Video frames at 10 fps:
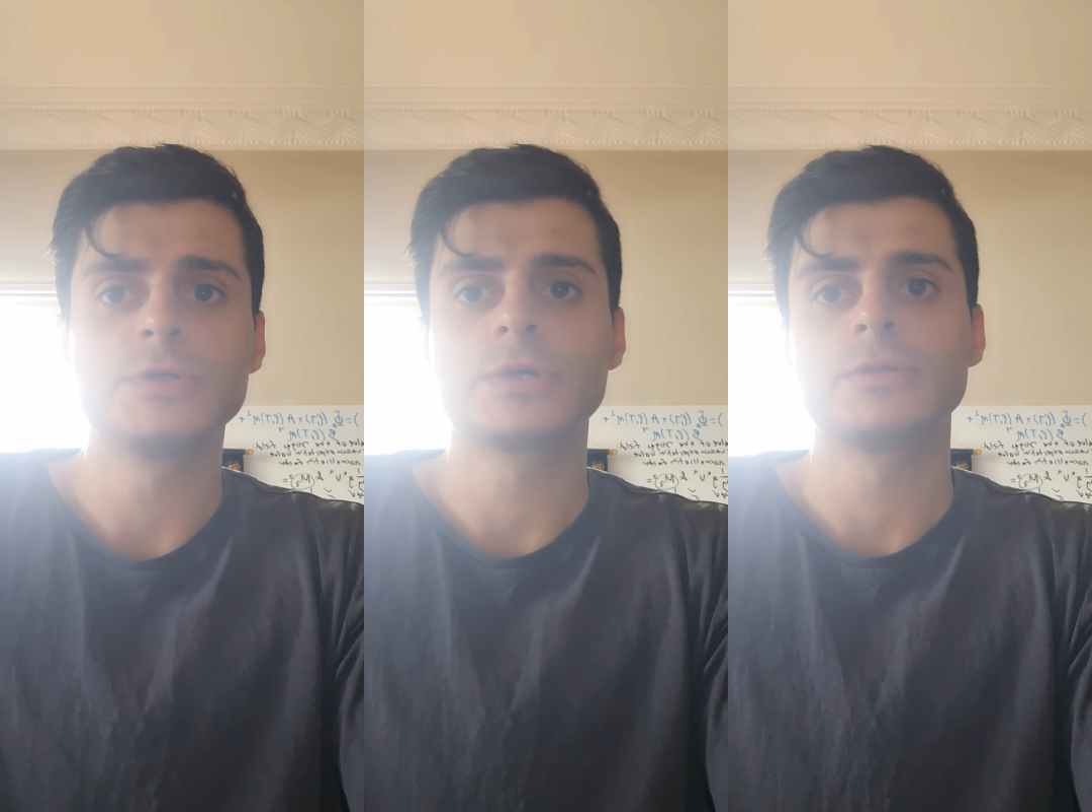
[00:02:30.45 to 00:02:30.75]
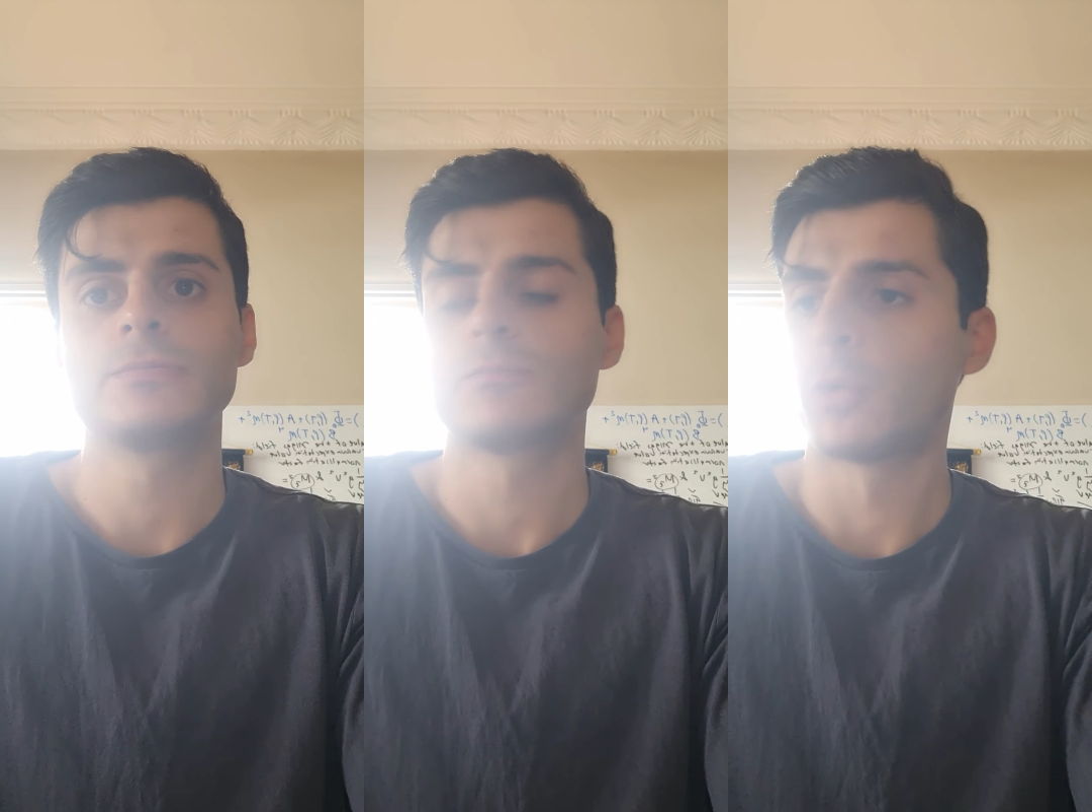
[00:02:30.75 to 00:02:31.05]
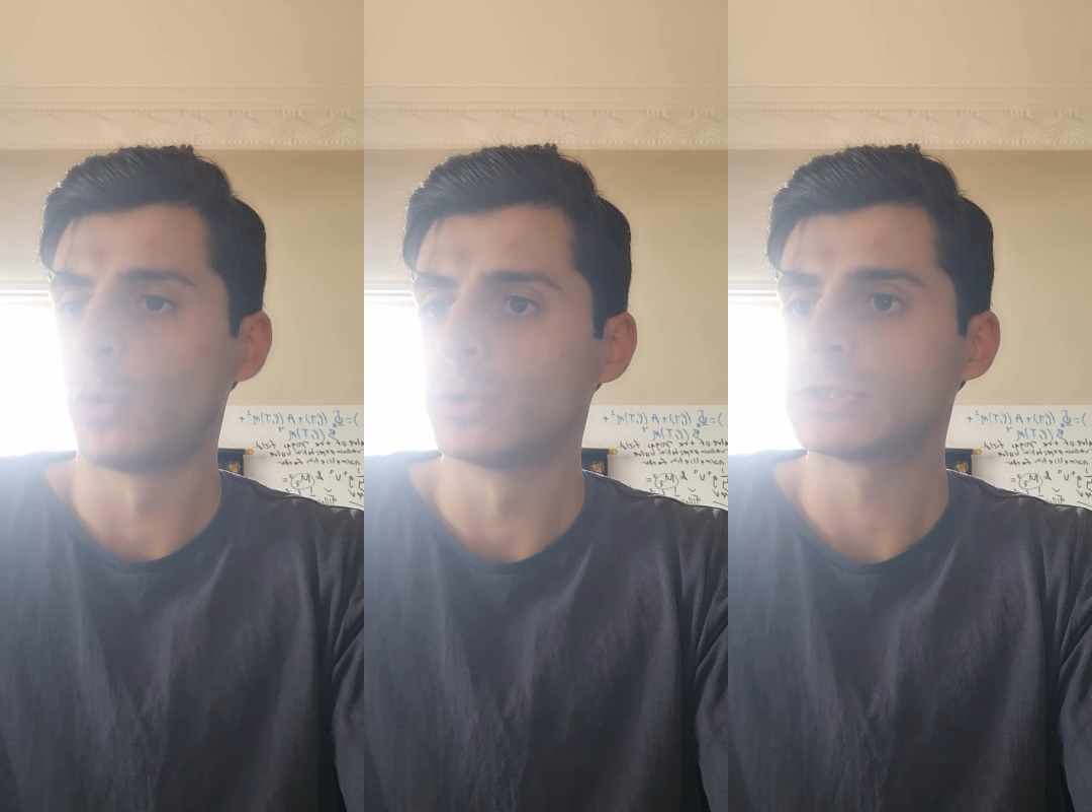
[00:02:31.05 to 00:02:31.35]
You can
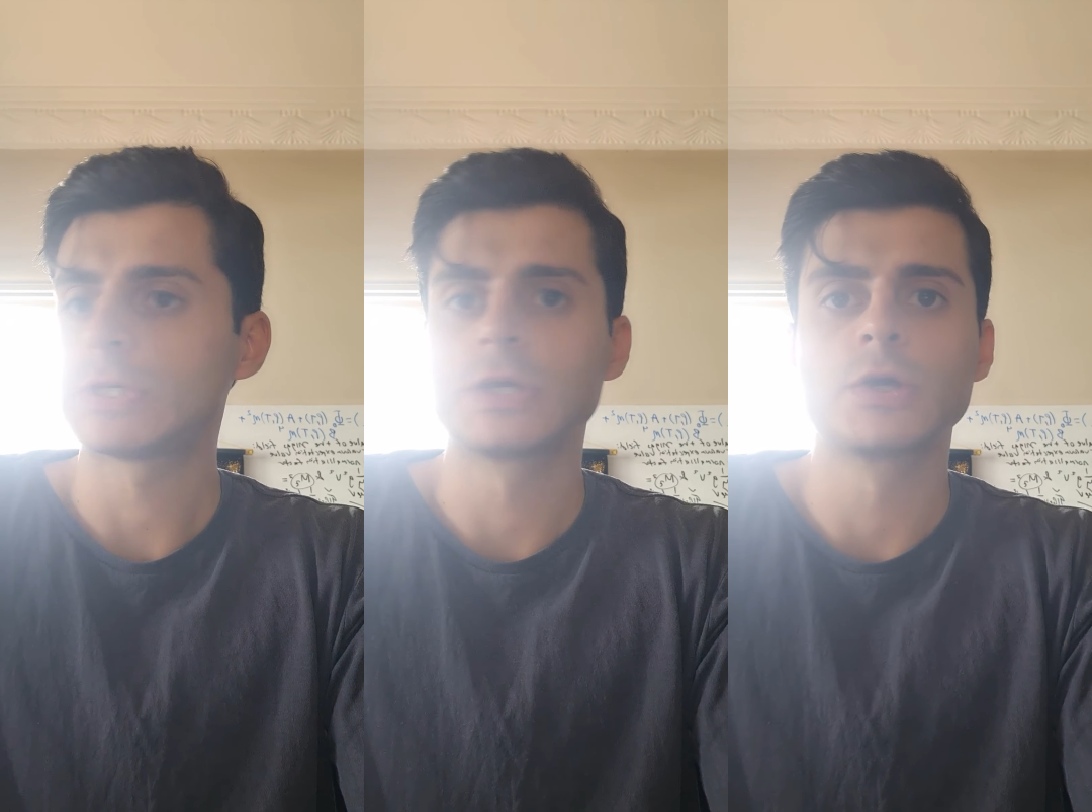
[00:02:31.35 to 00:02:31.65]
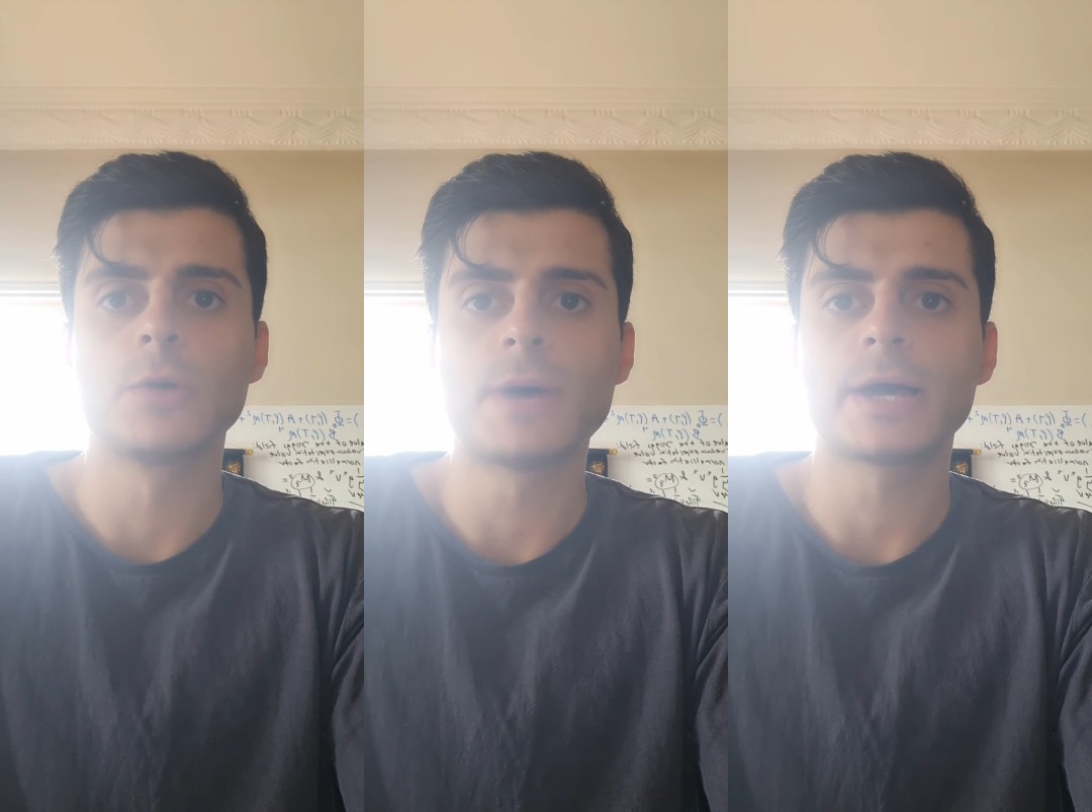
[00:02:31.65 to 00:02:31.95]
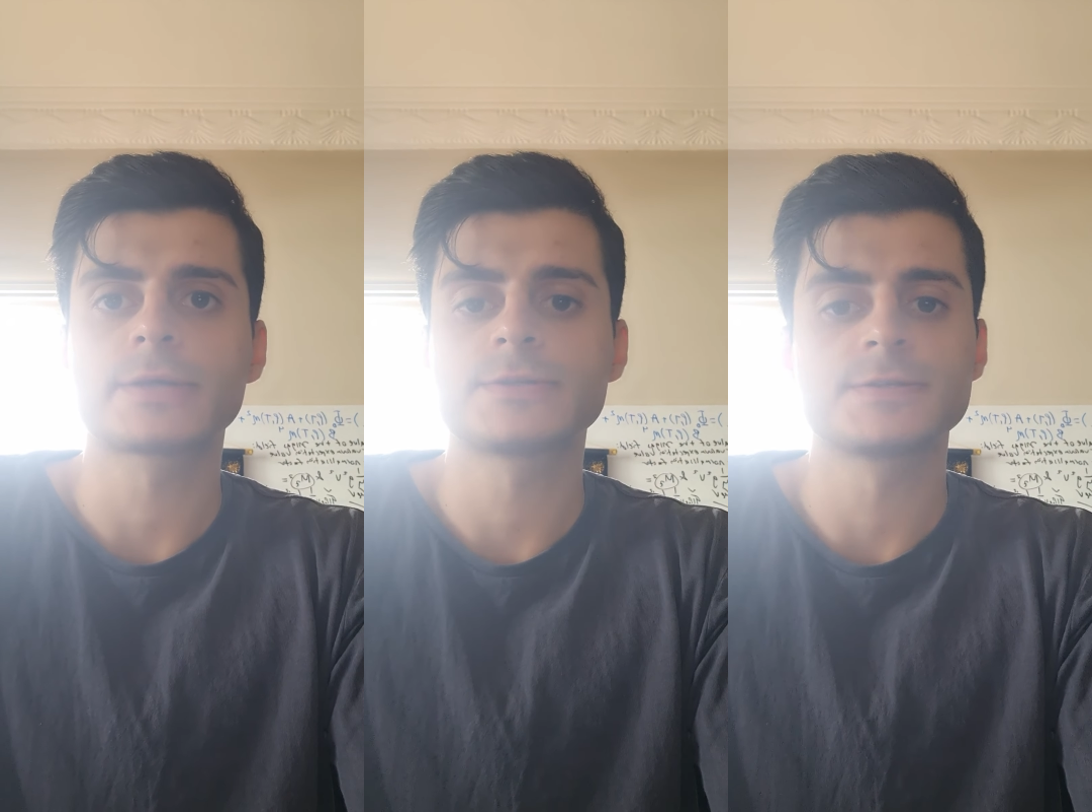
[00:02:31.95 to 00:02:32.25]
pause, you can go
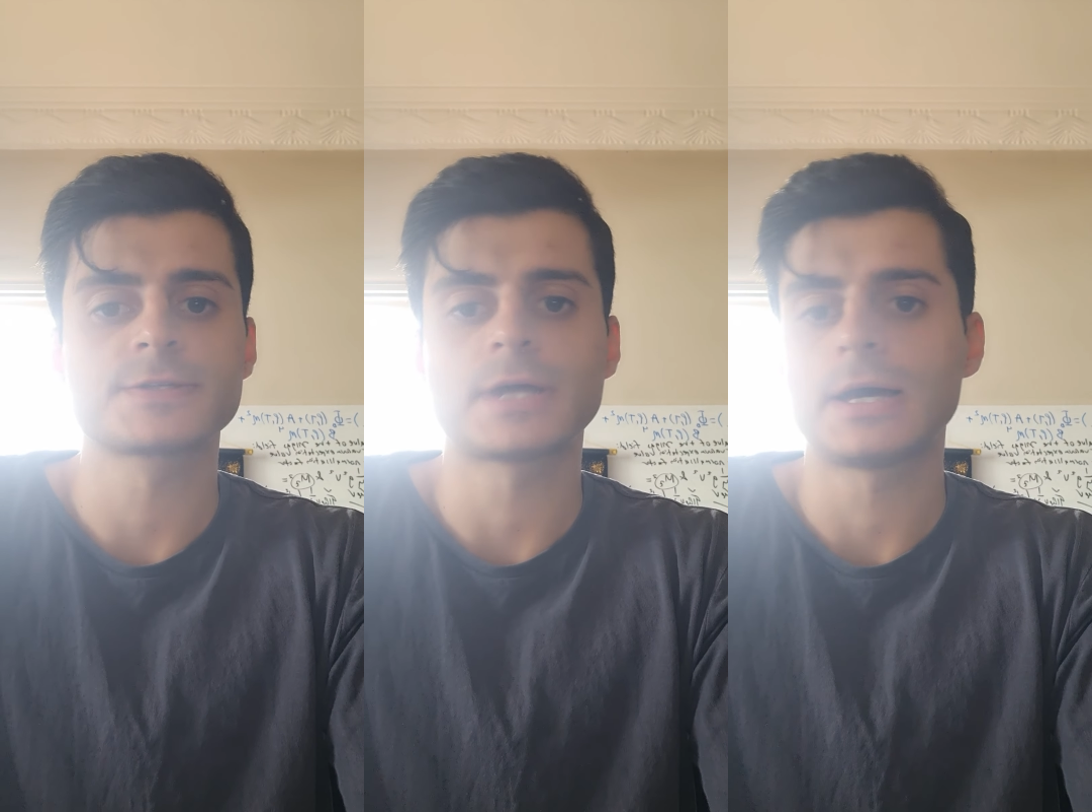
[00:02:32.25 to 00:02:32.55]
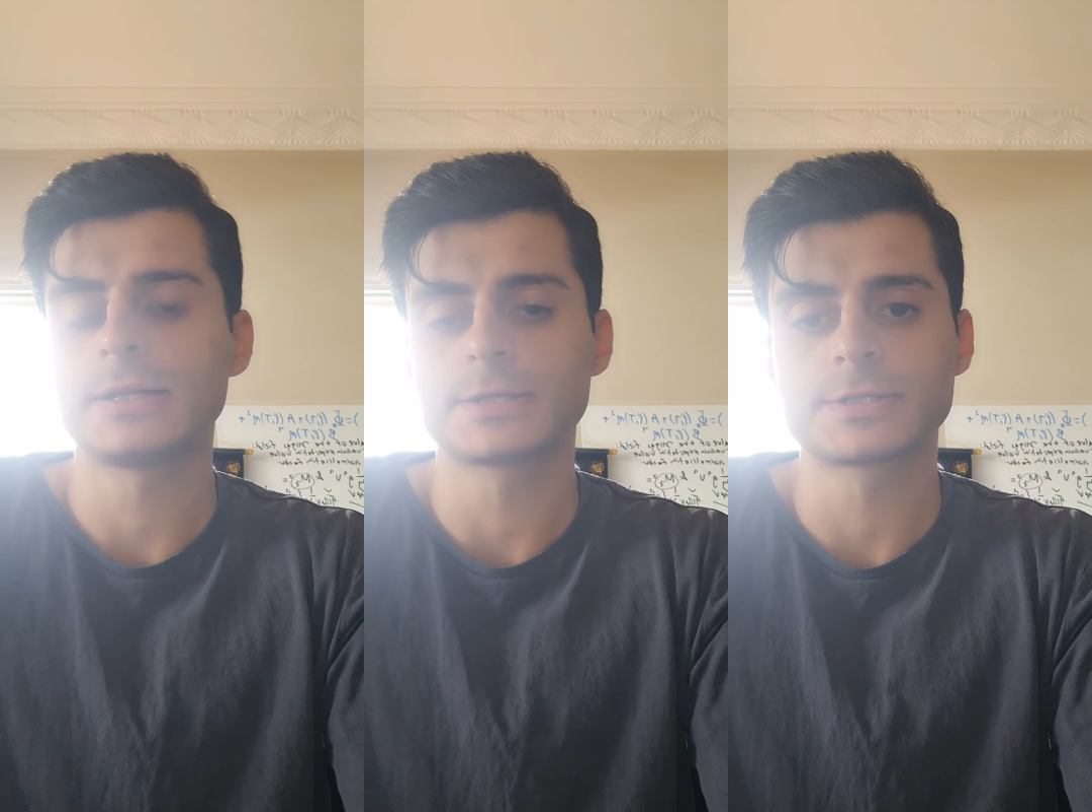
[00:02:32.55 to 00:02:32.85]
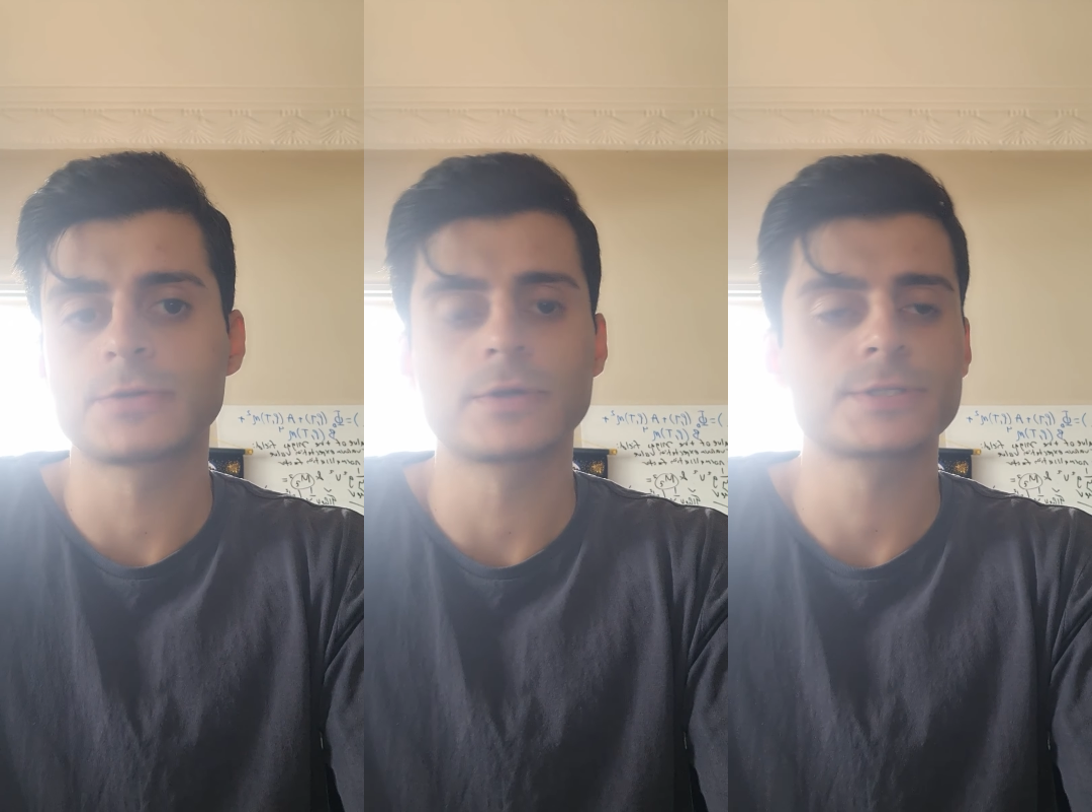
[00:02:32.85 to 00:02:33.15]
back to the start,
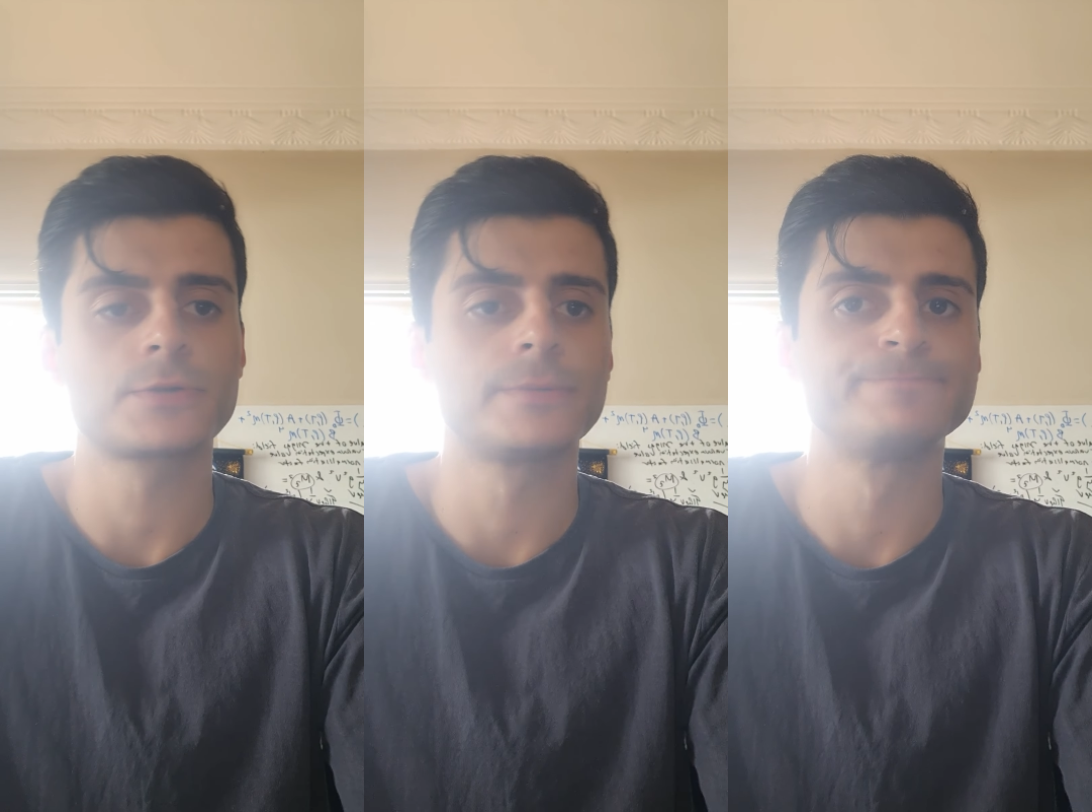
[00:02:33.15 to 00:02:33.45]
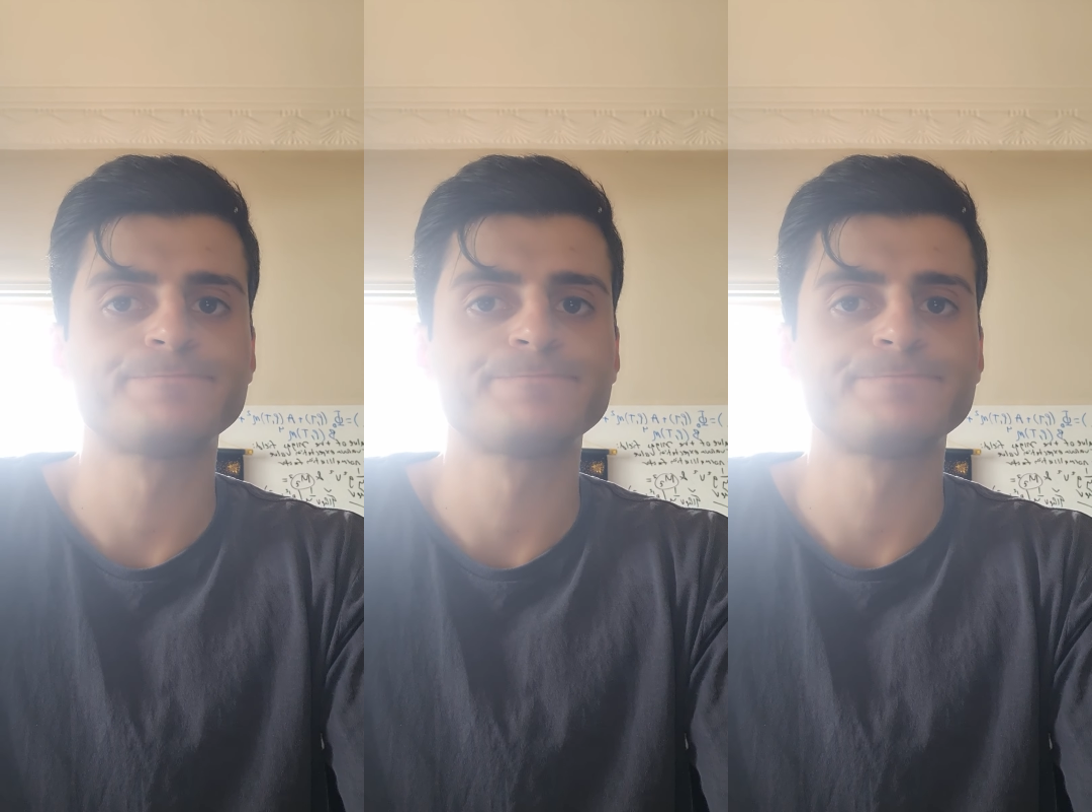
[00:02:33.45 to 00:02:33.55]
etc., etc.